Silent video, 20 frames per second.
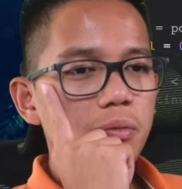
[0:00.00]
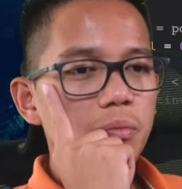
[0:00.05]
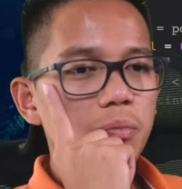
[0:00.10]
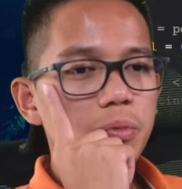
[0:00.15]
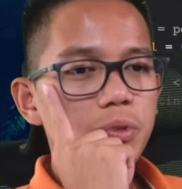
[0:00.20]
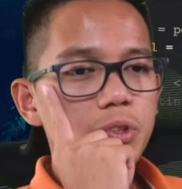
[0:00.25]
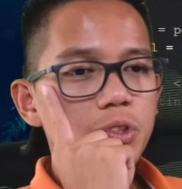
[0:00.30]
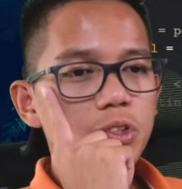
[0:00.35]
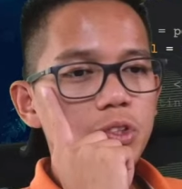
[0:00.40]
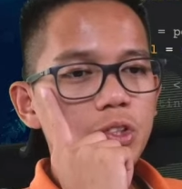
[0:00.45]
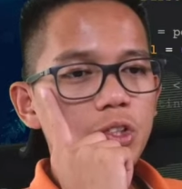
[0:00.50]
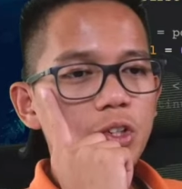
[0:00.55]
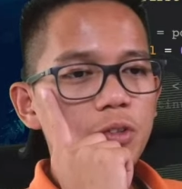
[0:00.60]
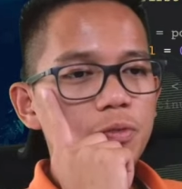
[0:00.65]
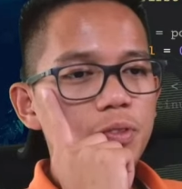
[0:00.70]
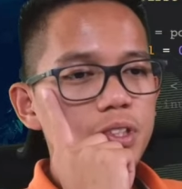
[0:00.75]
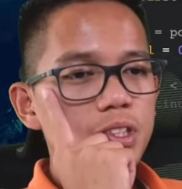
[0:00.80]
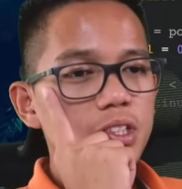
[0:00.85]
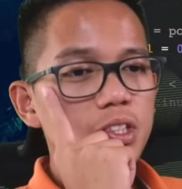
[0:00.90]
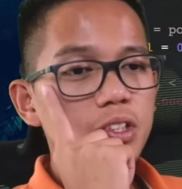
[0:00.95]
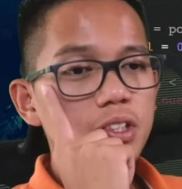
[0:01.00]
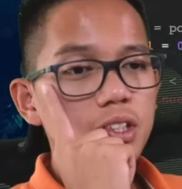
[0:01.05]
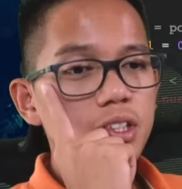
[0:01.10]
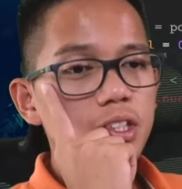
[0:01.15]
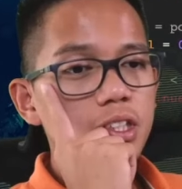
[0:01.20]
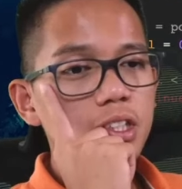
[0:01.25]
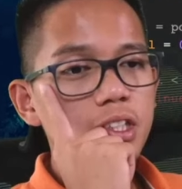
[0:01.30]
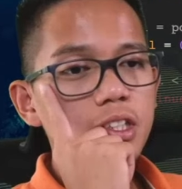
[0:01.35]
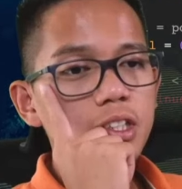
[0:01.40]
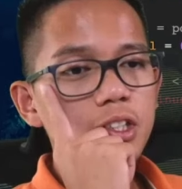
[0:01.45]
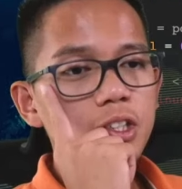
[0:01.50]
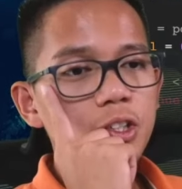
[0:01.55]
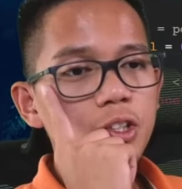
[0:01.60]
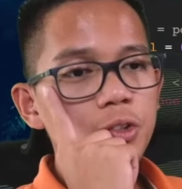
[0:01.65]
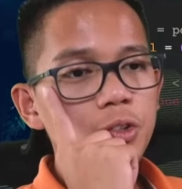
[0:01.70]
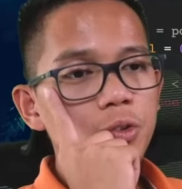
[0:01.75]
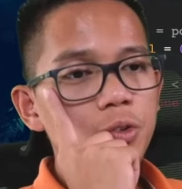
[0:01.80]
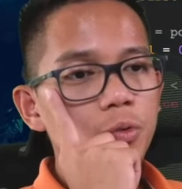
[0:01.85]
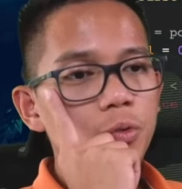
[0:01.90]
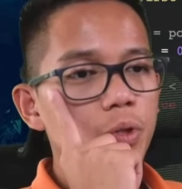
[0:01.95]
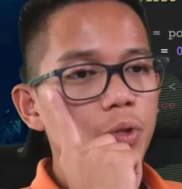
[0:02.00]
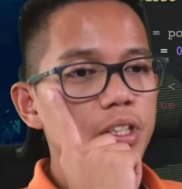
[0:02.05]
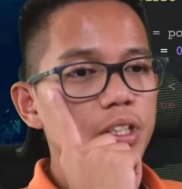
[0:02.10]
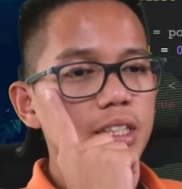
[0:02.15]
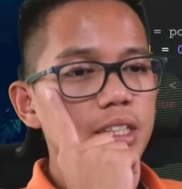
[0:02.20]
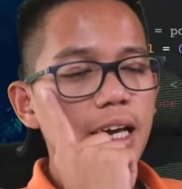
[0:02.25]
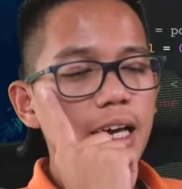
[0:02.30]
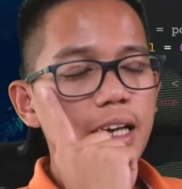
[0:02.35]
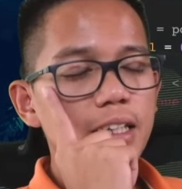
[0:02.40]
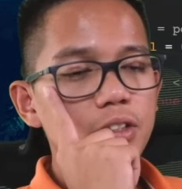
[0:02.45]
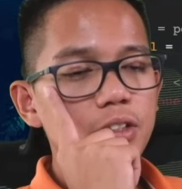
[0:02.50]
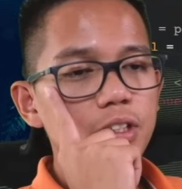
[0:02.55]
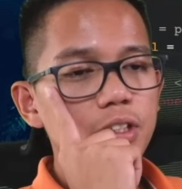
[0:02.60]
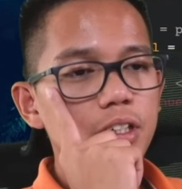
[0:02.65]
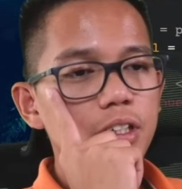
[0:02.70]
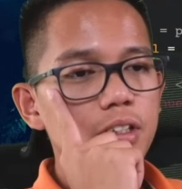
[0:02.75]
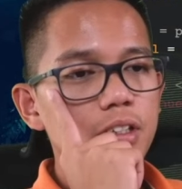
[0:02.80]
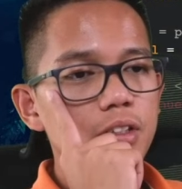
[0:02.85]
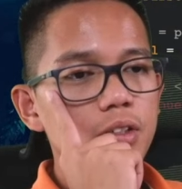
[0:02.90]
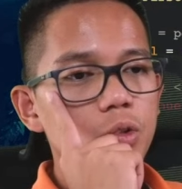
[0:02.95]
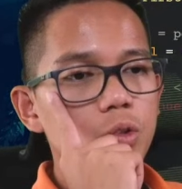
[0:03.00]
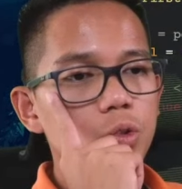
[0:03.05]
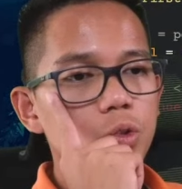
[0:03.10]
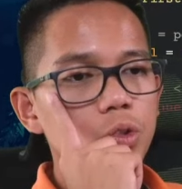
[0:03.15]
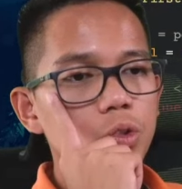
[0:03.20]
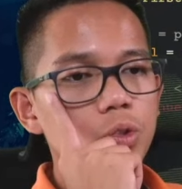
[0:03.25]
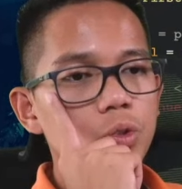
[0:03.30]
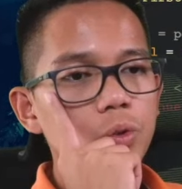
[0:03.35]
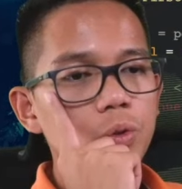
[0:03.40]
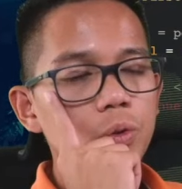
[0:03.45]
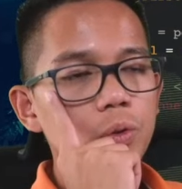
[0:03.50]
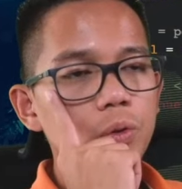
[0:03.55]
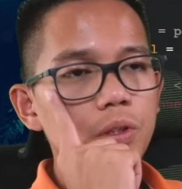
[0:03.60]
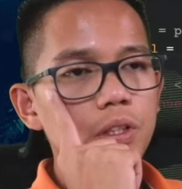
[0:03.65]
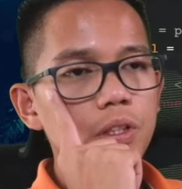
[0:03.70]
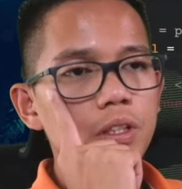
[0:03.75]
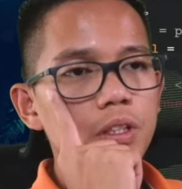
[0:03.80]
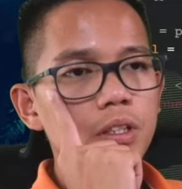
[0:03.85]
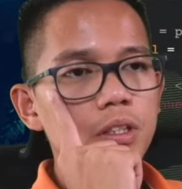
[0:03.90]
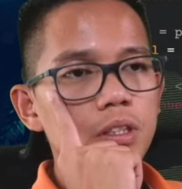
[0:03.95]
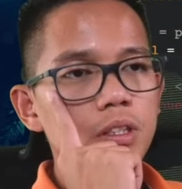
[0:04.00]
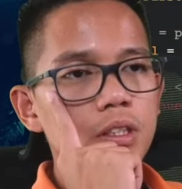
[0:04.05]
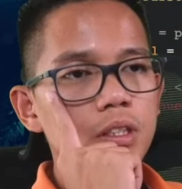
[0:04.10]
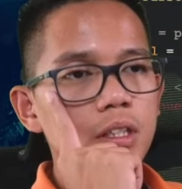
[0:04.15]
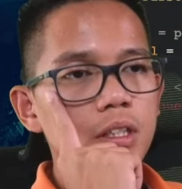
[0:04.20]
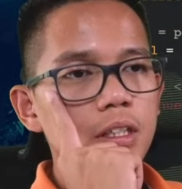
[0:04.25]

So if it's continue, what it's actually gonna do is